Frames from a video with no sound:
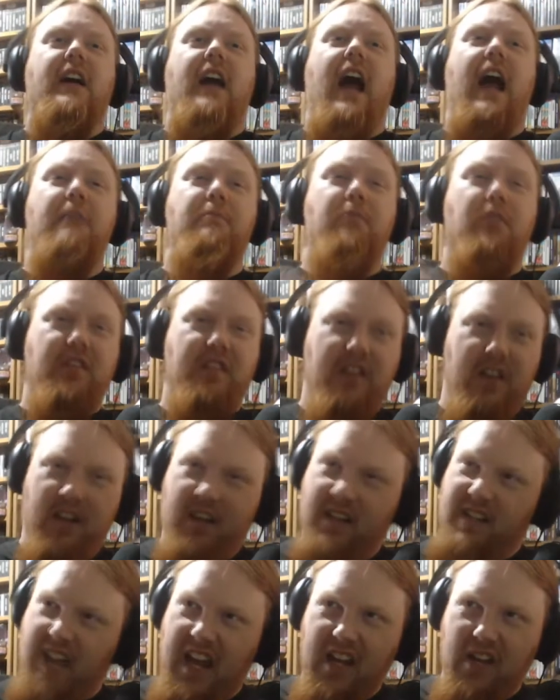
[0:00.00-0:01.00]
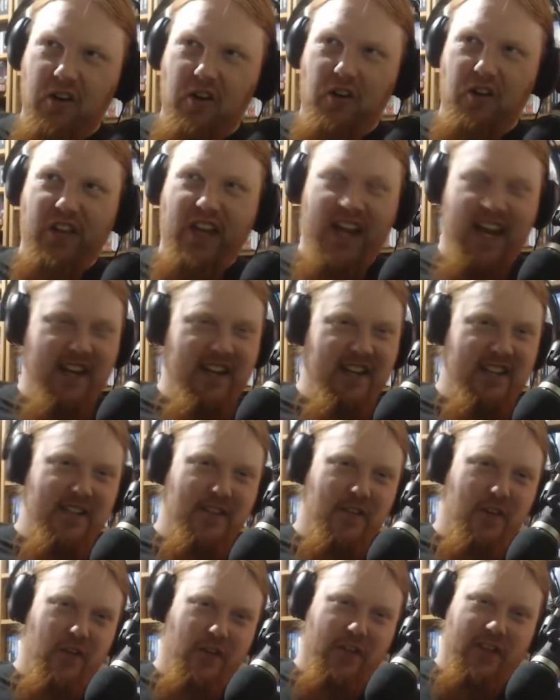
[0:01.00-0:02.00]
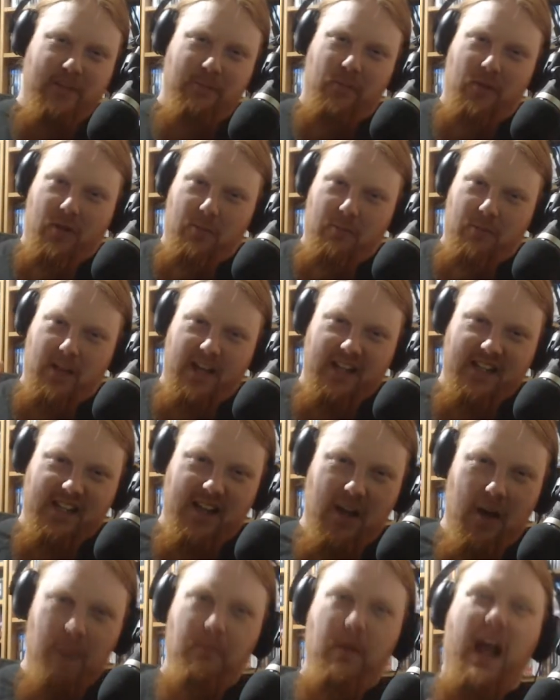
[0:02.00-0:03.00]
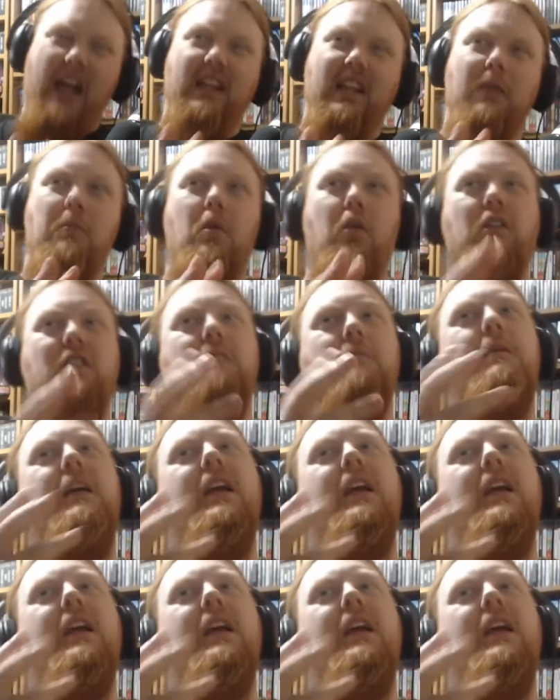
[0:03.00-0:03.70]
I must take all the innards of all these plug and plays, combine them all to make